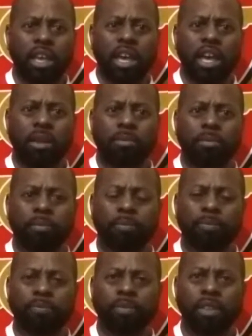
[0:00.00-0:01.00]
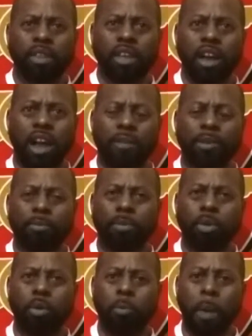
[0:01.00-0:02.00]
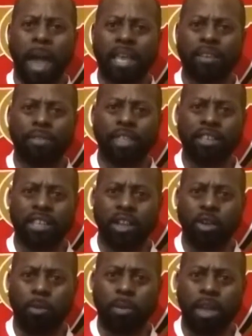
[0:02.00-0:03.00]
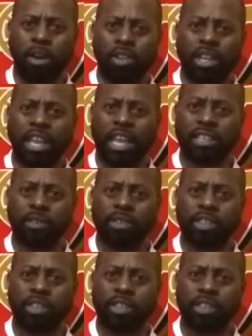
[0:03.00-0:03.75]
I have to pull back things a little bit on the negative